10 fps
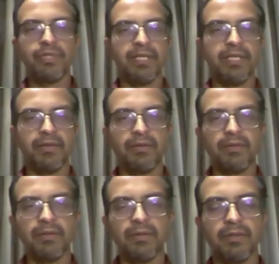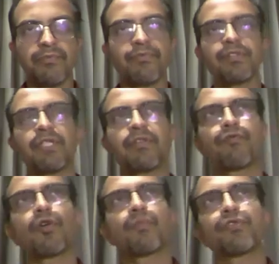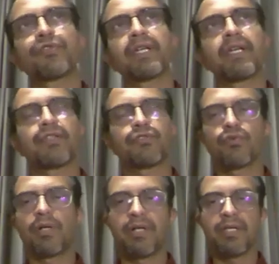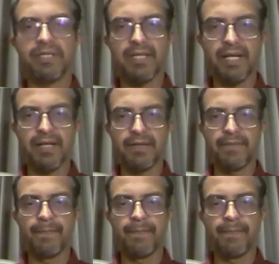I think the first and foremost thing is to understand